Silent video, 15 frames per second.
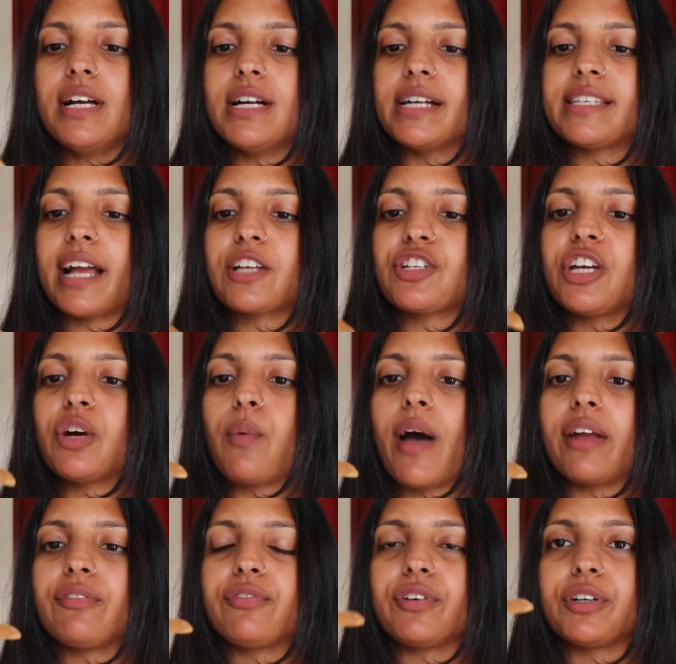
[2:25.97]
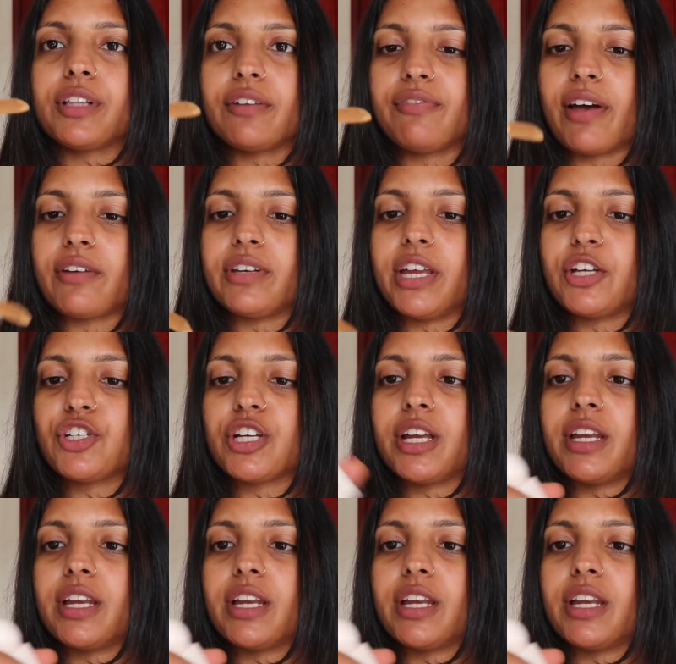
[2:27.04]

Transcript: it's actually quite full of foundation.